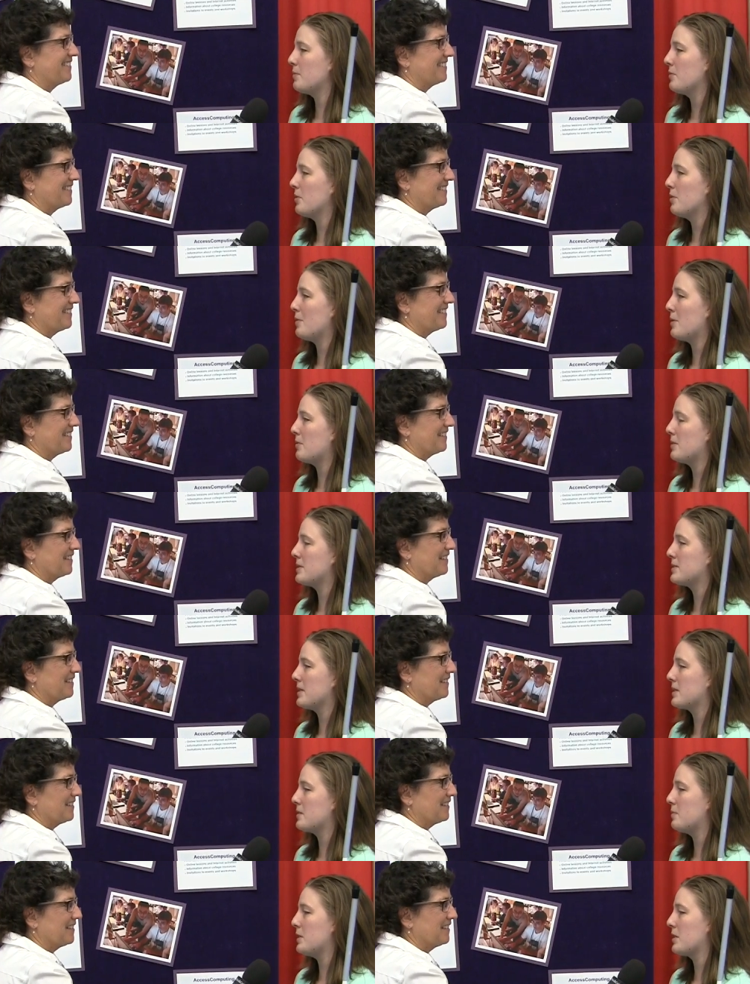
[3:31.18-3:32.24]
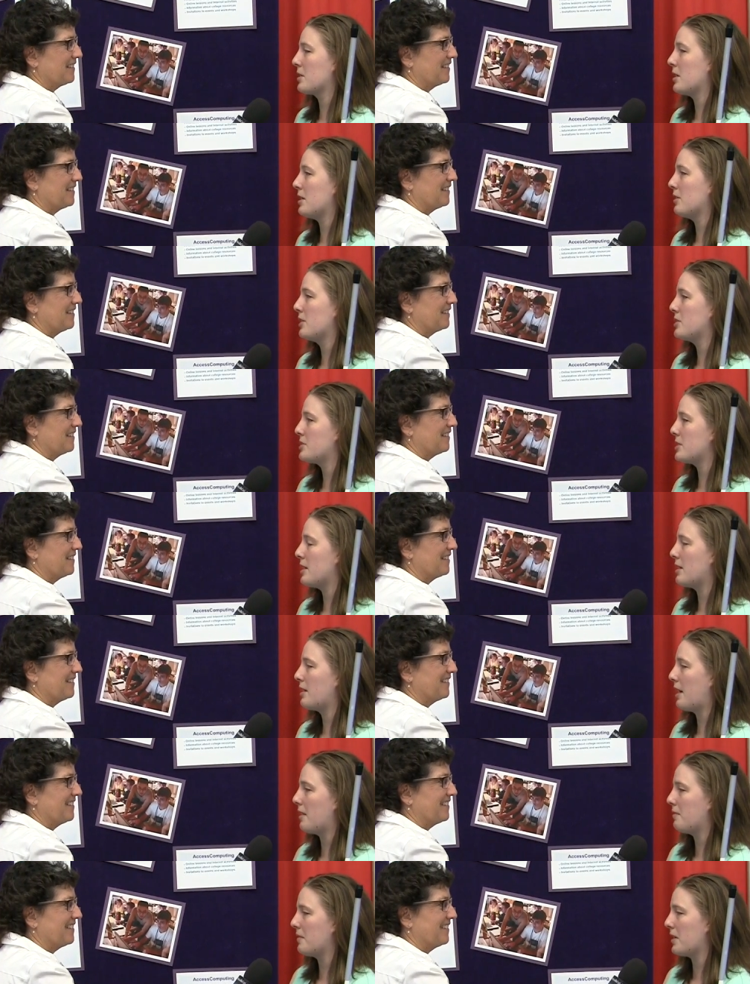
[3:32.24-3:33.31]
Speaker 1: bit more about what it's like to be in college and how
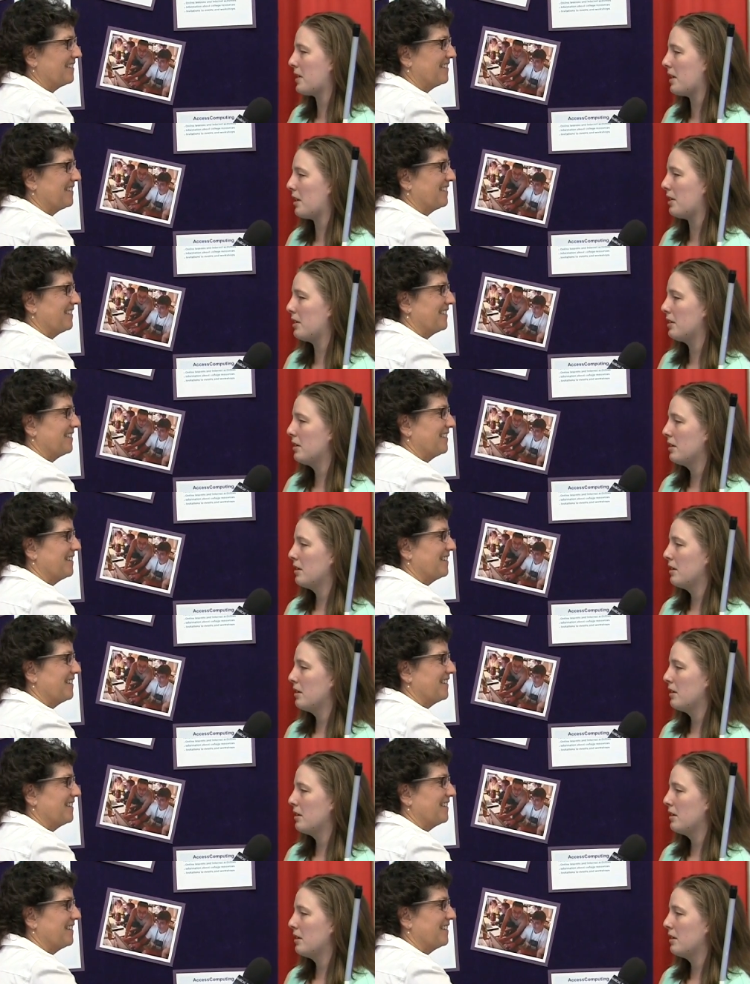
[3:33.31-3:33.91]
to advocate.